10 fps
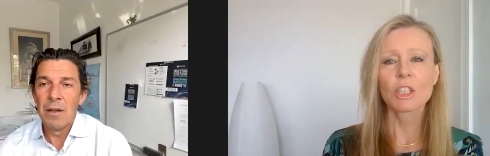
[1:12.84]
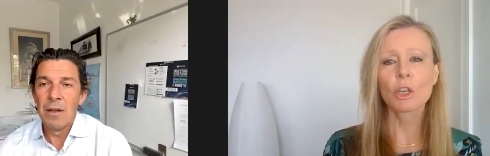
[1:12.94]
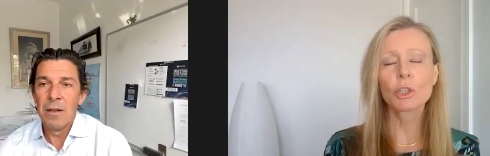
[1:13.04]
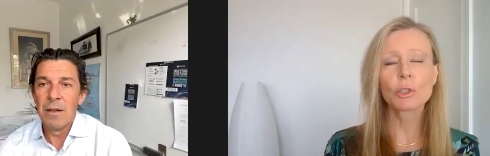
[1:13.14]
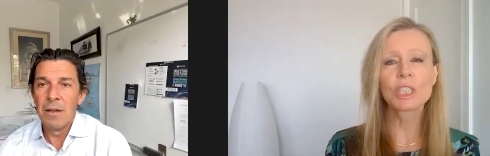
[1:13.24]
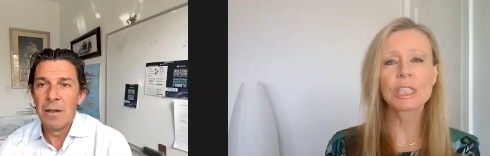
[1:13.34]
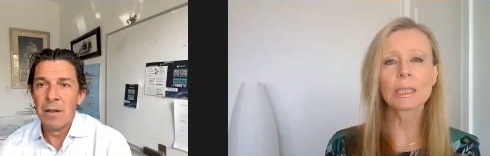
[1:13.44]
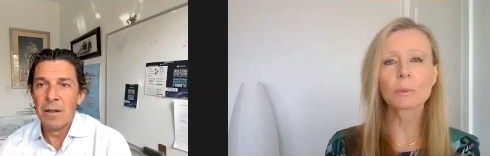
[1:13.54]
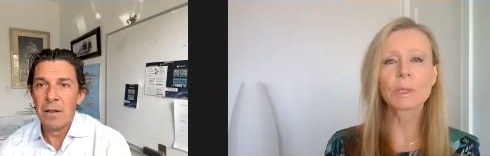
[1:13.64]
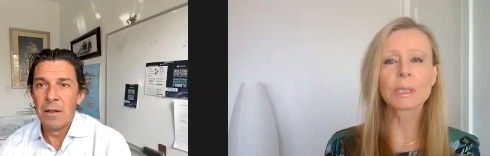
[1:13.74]
Speaker 1: So you
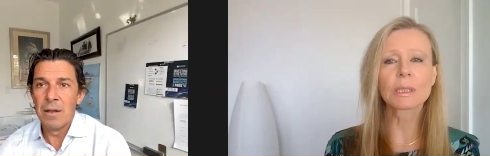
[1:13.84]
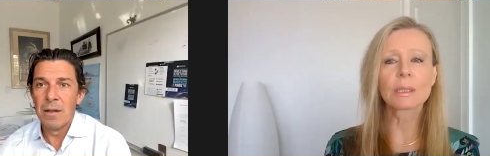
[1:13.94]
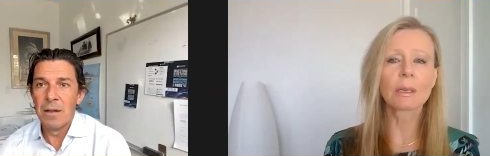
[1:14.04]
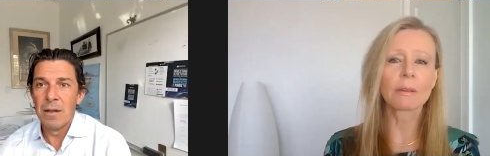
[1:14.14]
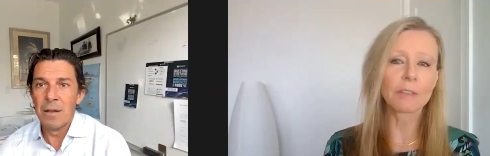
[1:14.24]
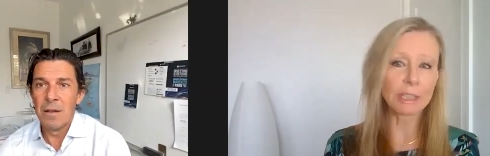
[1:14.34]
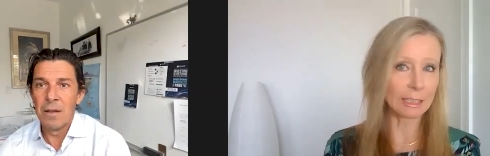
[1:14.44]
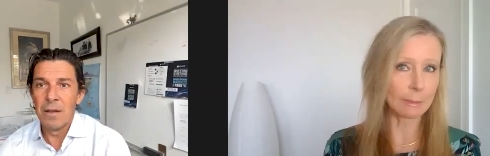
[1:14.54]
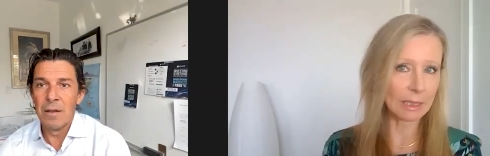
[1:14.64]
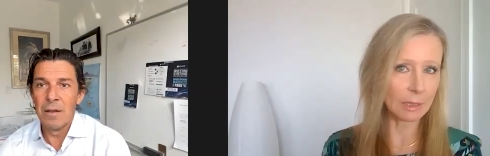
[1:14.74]
deal with
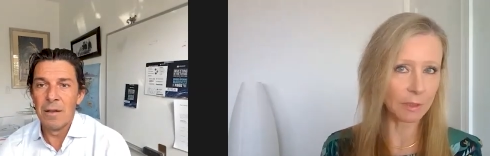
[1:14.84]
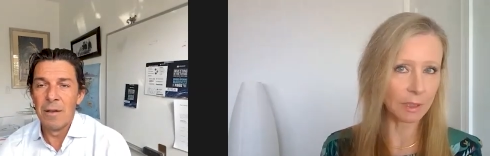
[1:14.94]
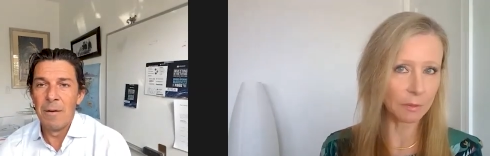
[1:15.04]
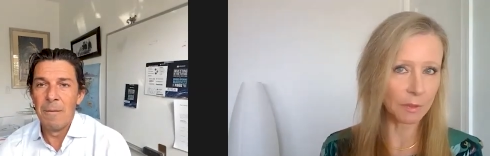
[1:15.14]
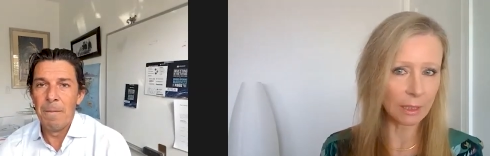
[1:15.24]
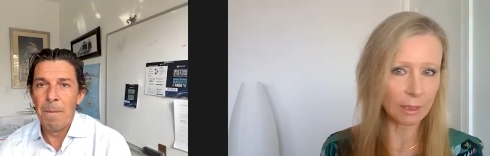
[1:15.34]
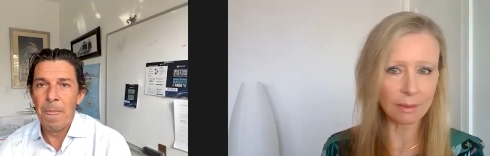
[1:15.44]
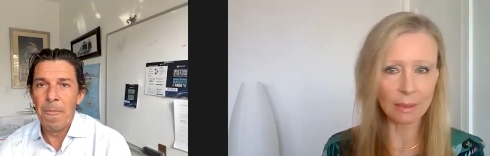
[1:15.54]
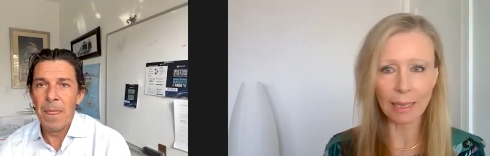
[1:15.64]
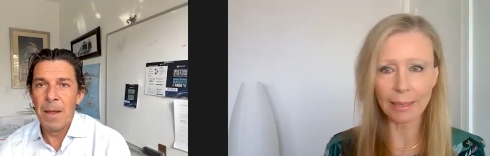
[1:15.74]
very specific
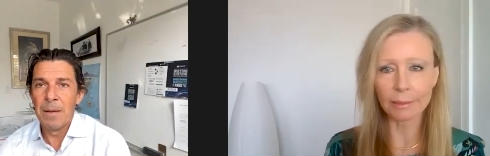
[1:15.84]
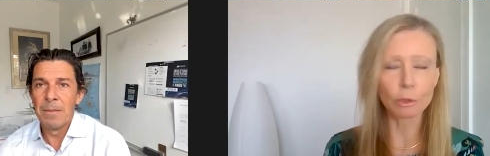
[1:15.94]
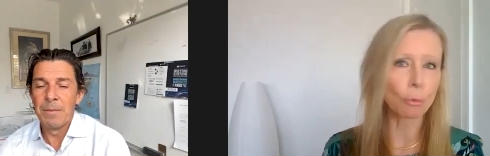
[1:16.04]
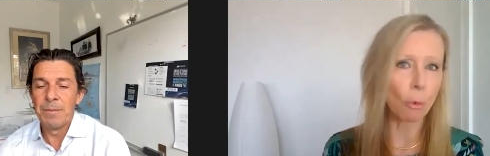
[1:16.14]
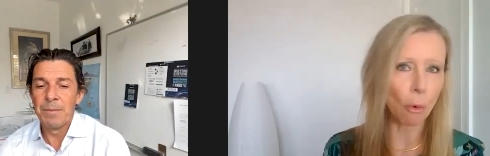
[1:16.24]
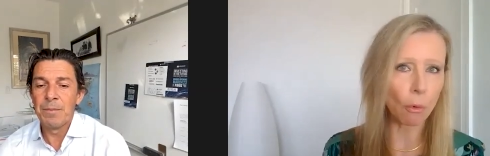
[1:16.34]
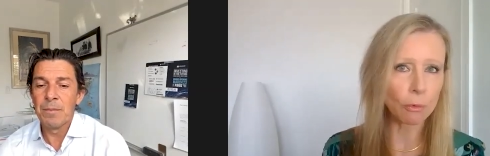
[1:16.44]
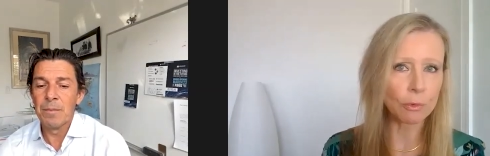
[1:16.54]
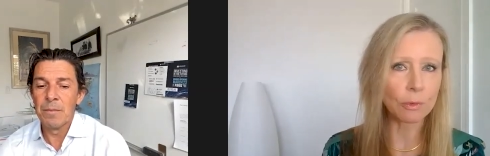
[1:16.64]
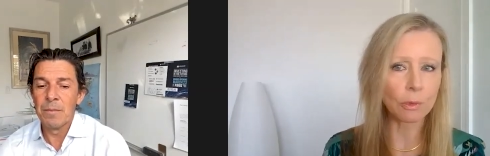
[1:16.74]
fields like
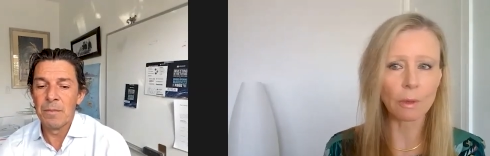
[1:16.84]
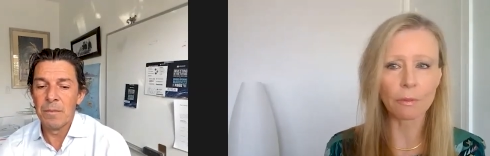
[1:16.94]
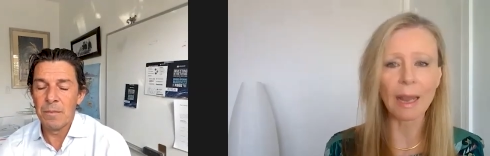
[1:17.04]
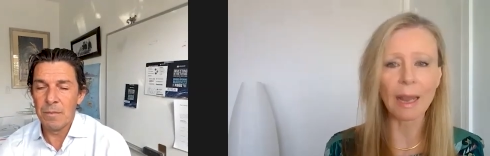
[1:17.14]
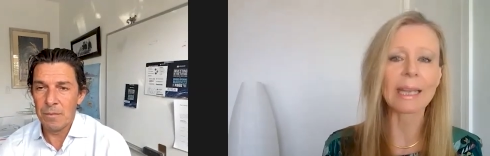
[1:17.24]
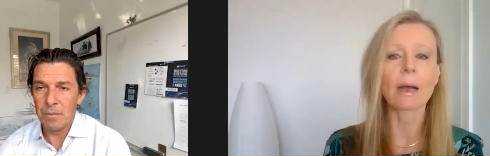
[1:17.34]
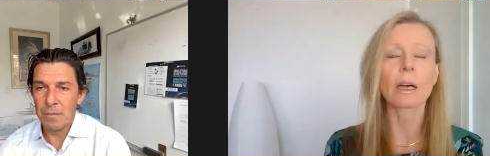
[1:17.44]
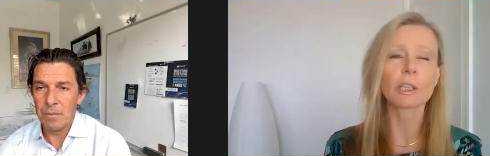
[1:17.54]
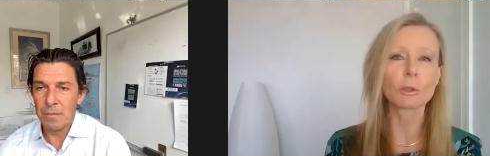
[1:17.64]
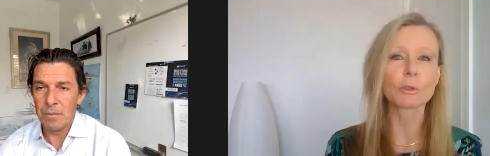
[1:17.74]
drones, flying
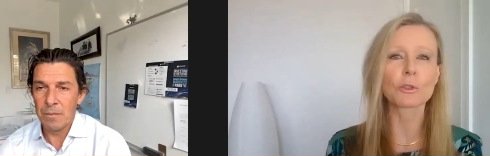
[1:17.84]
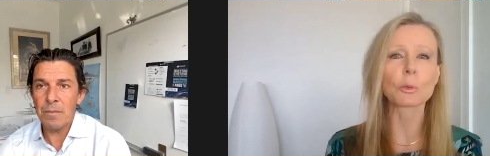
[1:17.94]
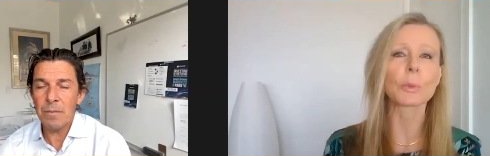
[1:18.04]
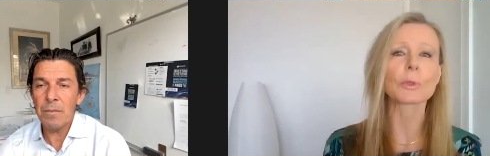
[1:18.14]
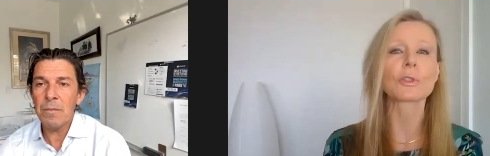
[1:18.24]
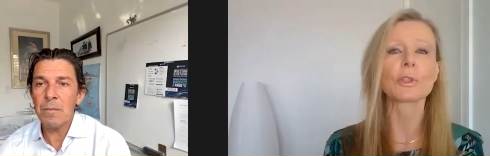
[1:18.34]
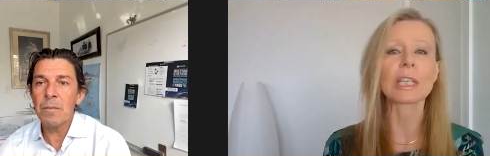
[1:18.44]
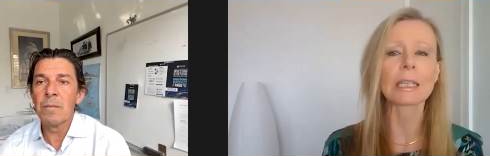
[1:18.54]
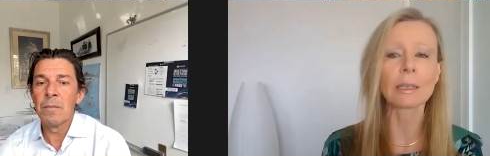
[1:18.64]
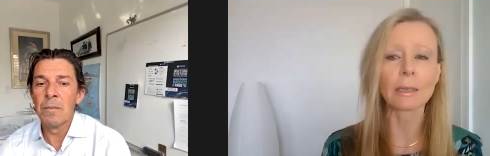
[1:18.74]
cargoes,
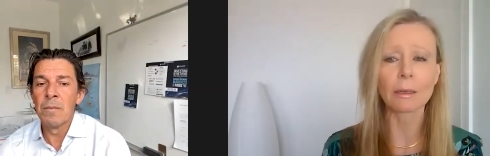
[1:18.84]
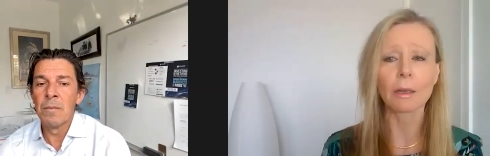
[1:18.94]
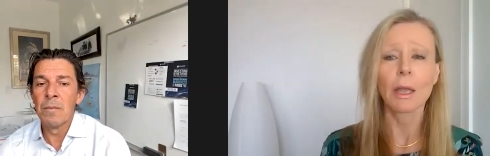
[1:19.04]
supersonic